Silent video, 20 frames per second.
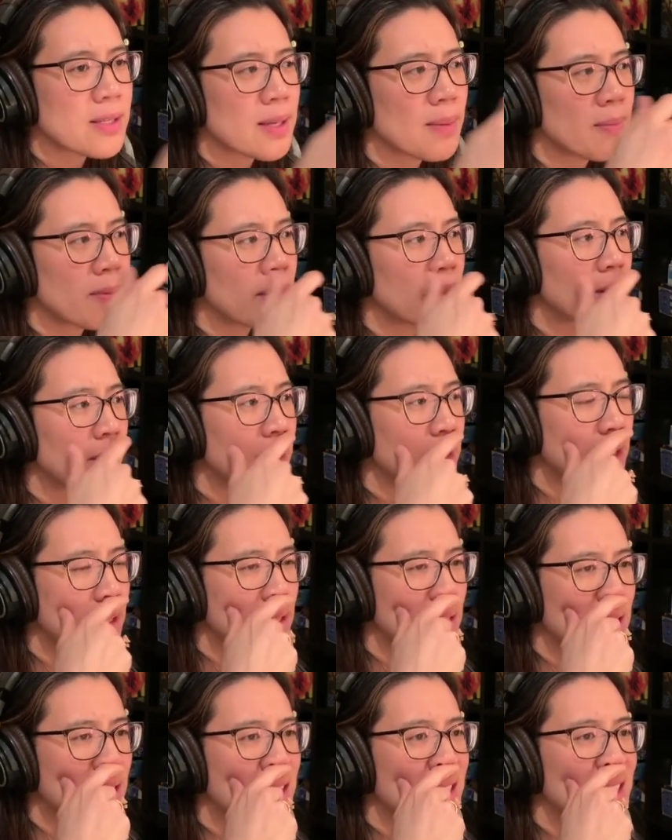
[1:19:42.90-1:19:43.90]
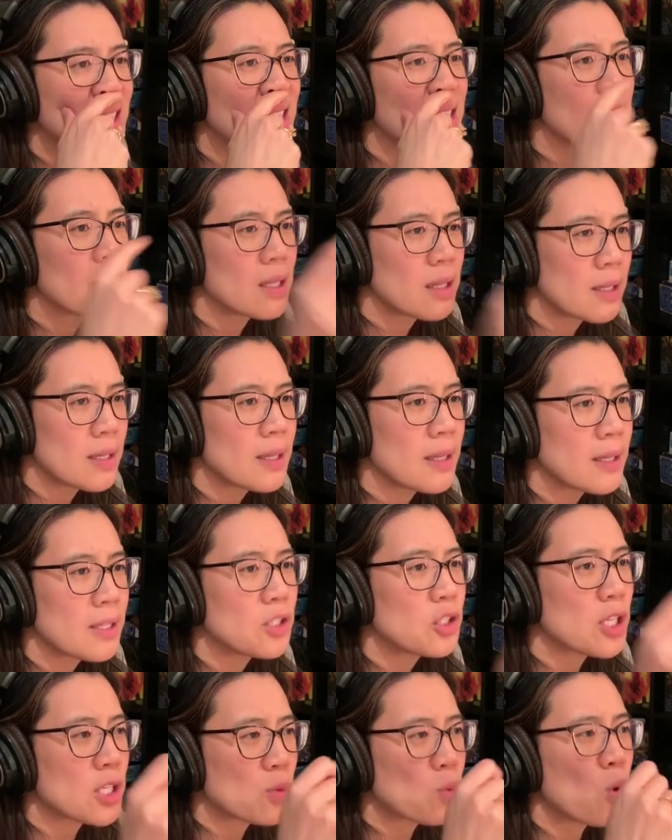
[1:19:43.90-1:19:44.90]
the lungs displaced away from the
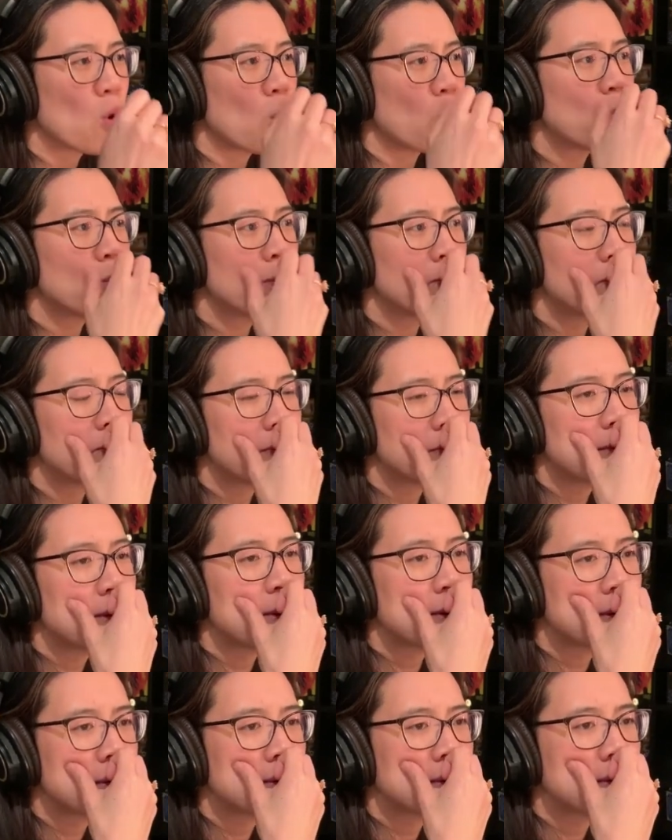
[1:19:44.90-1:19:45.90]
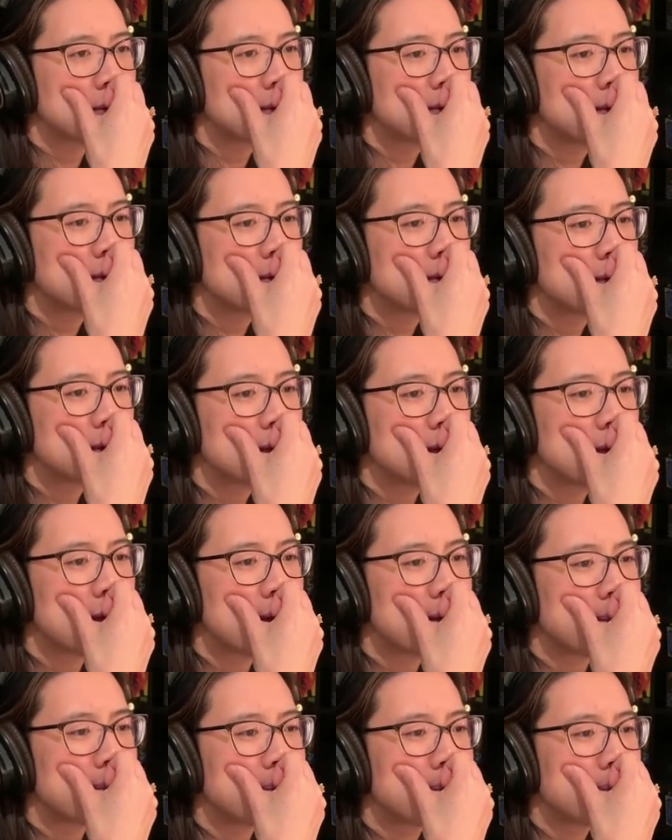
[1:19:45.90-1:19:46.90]
chest wall. So there is some pleural fluid there.